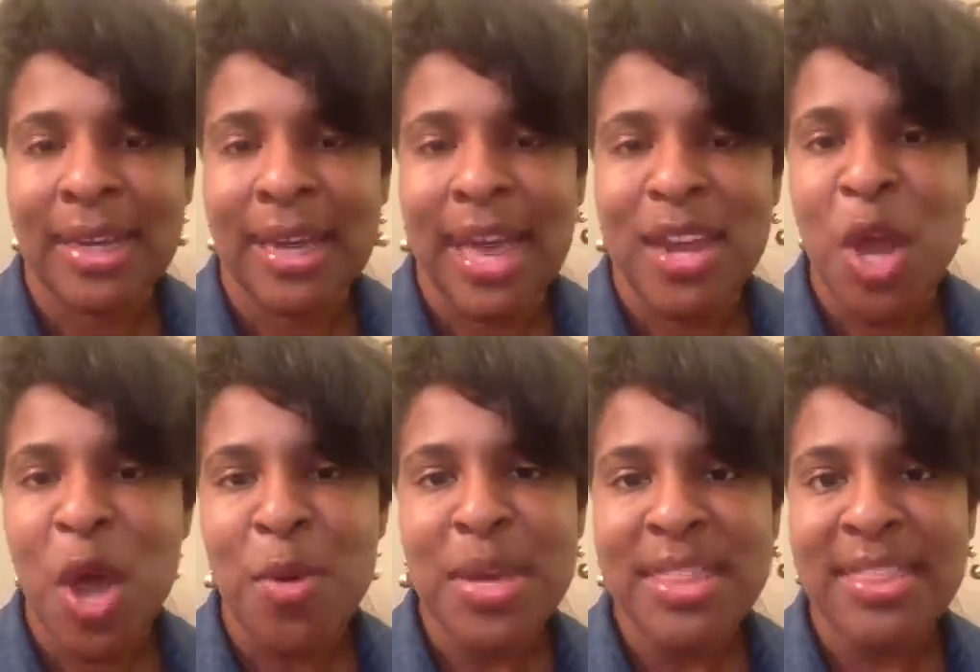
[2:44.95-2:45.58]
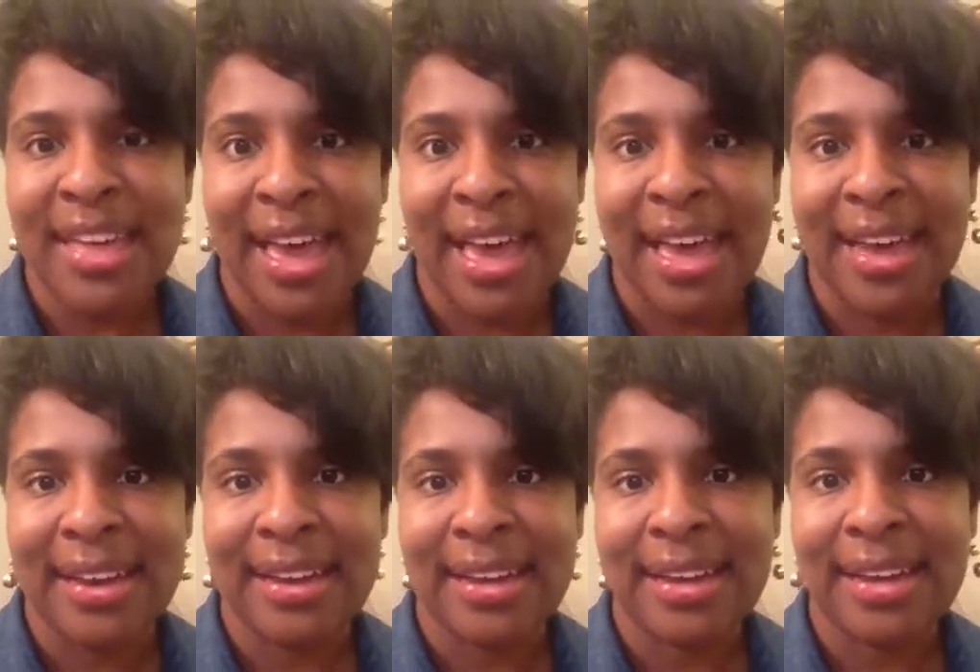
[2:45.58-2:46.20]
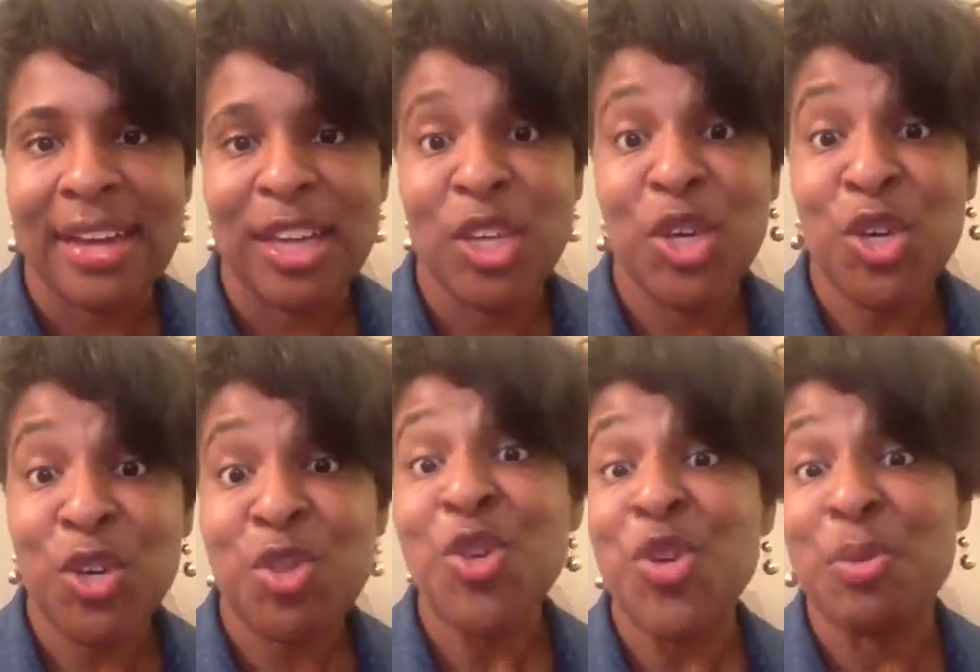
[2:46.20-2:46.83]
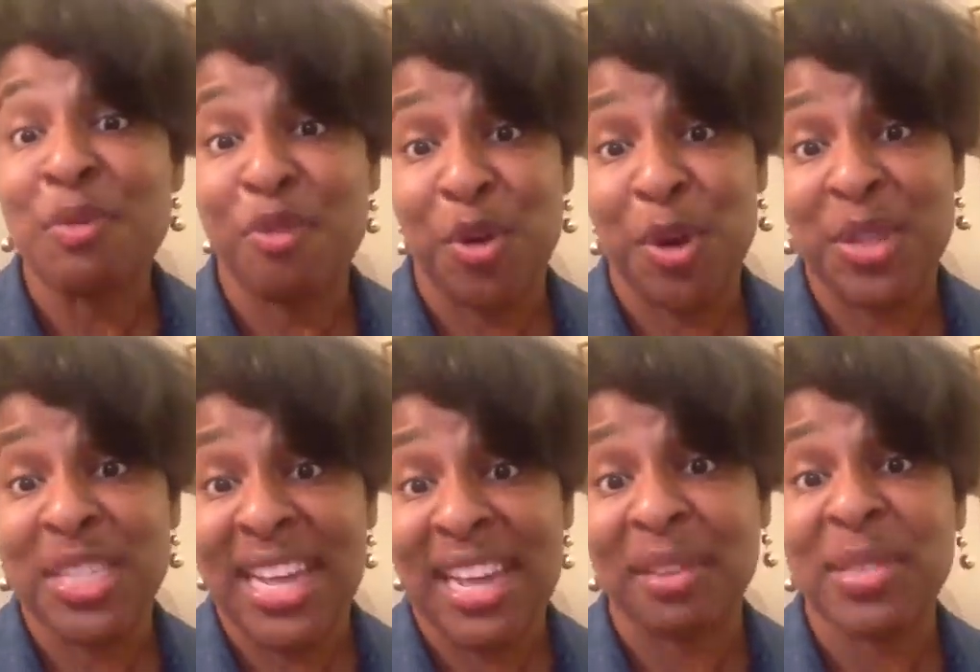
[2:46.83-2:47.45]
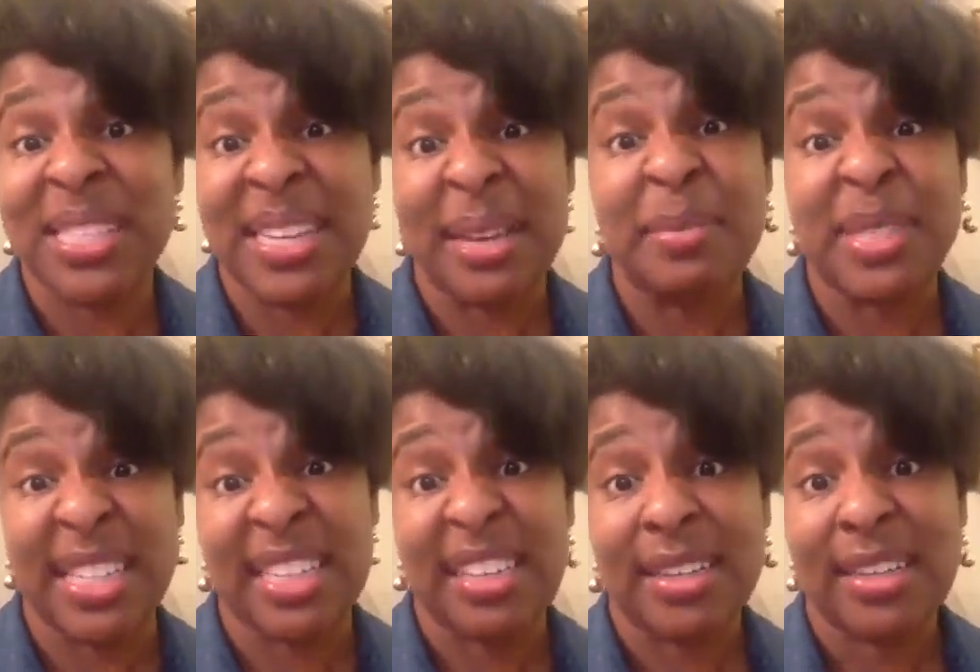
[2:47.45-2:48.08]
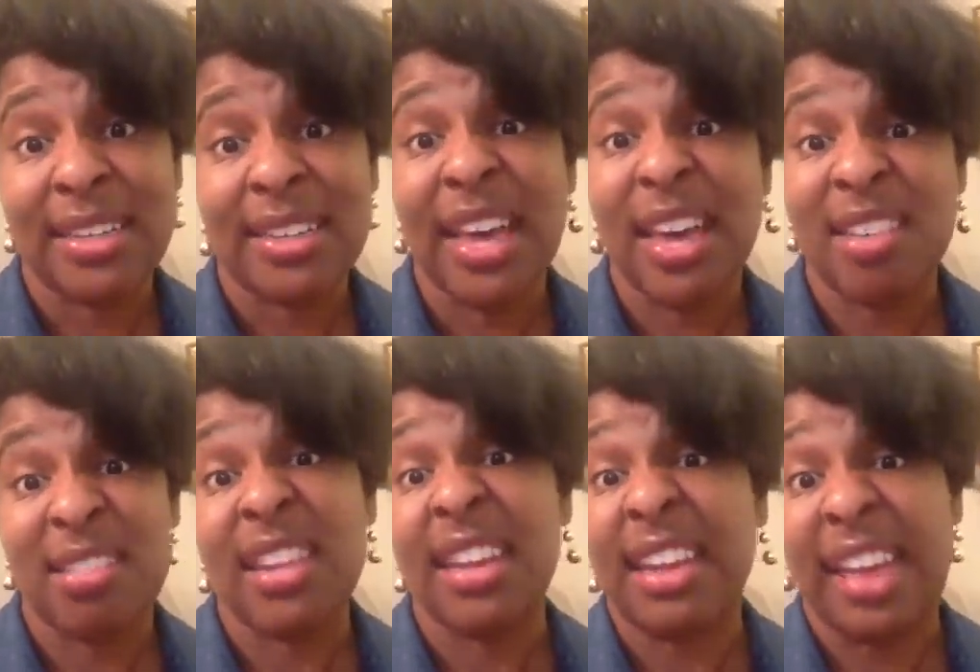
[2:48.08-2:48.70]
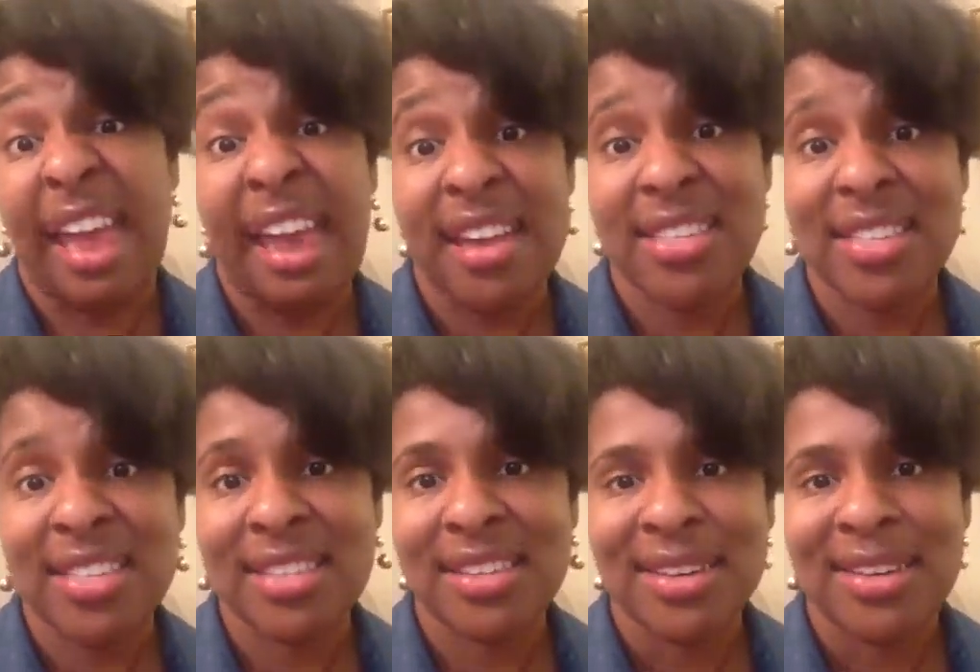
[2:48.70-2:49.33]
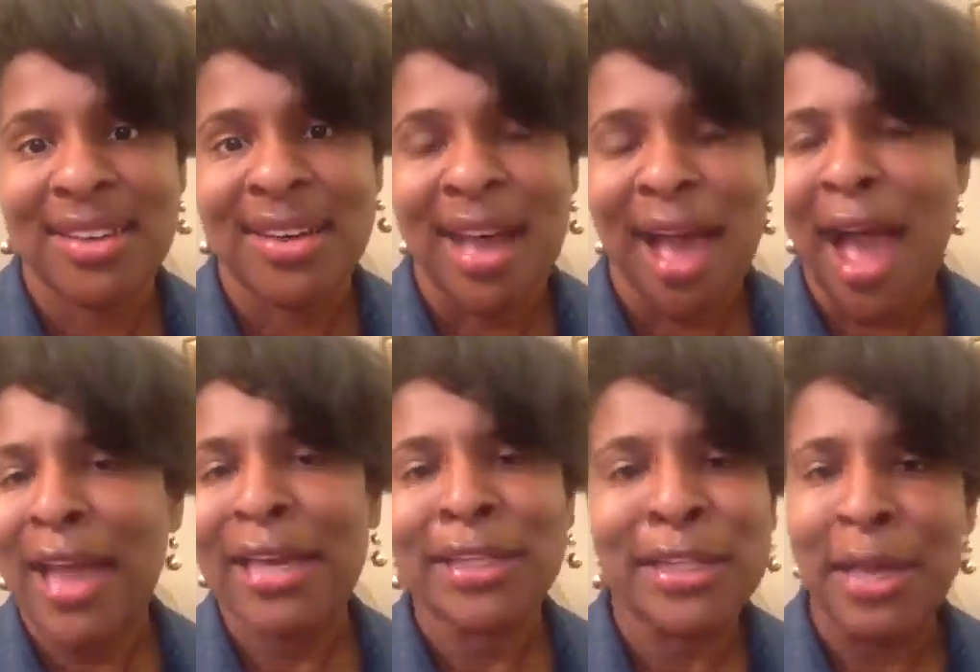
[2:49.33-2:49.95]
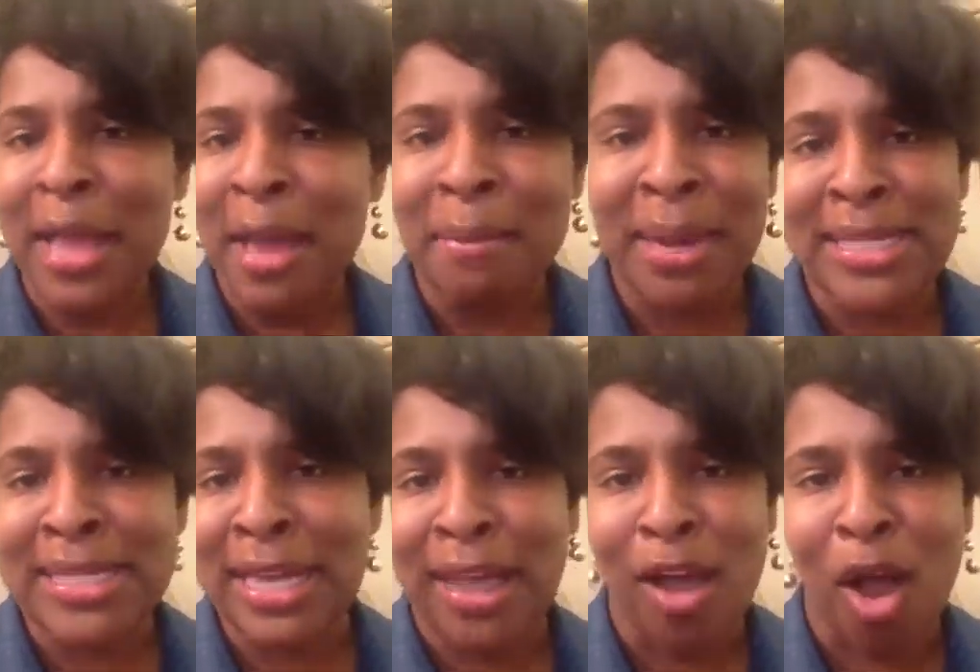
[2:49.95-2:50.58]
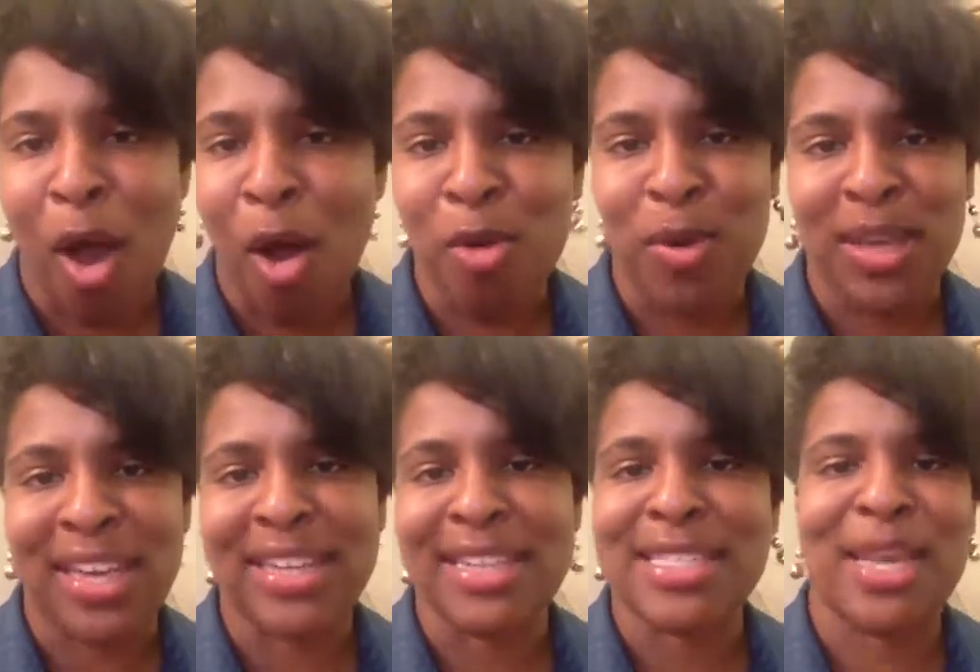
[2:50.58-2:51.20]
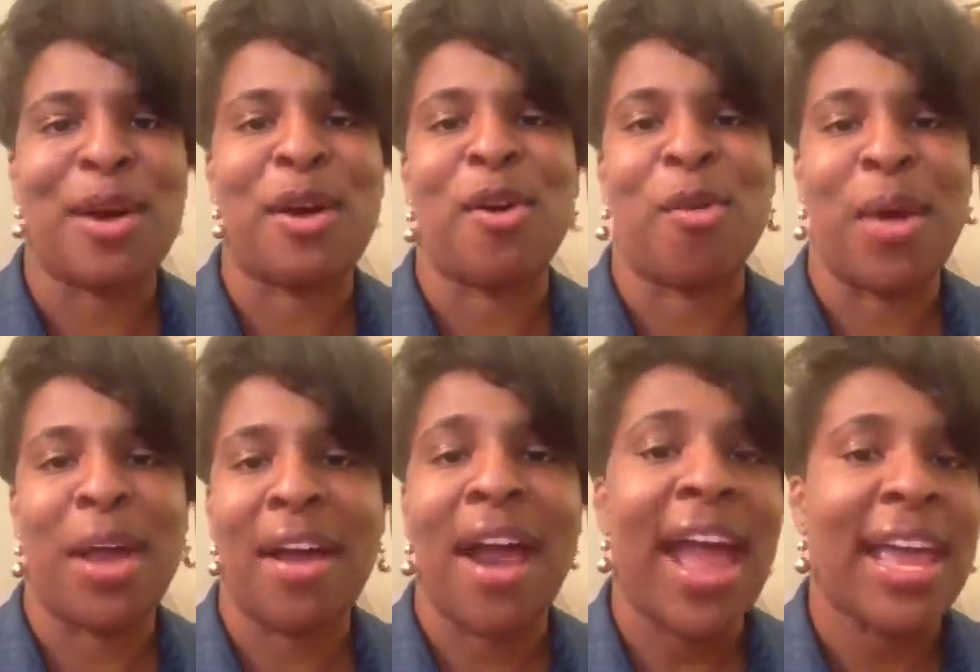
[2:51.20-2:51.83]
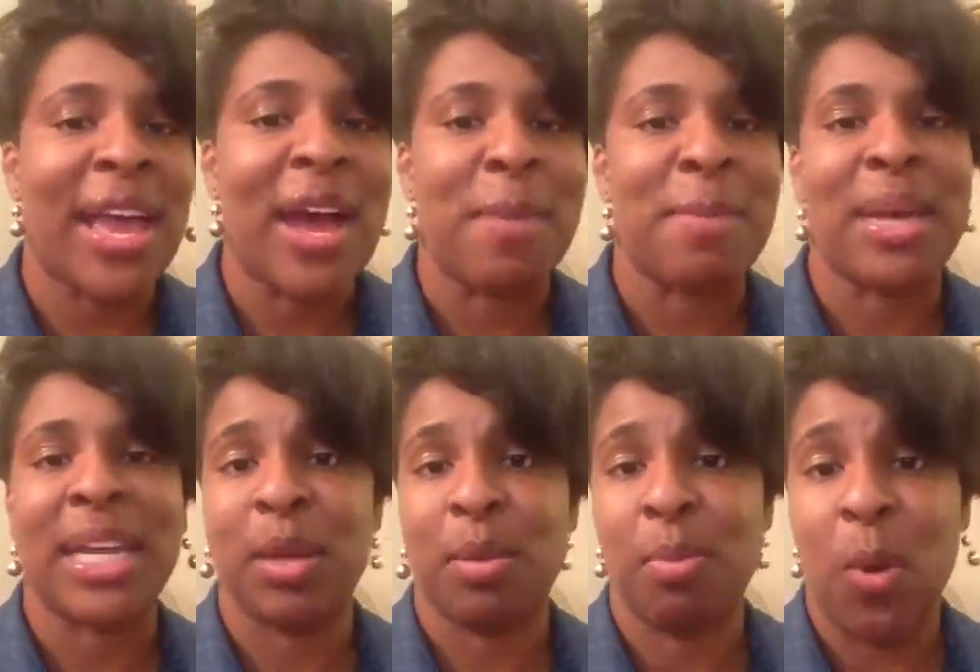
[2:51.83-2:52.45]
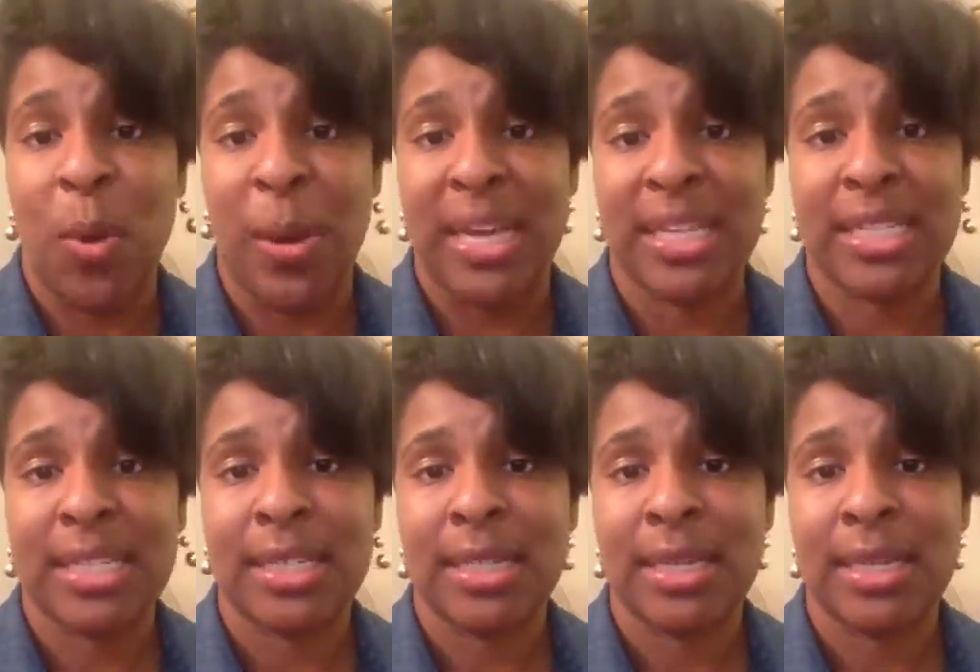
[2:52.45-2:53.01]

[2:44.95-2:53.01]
And knowing that you knew before the tank was empty that you needed gas. I can look at my tank all week and tell where I am at any point.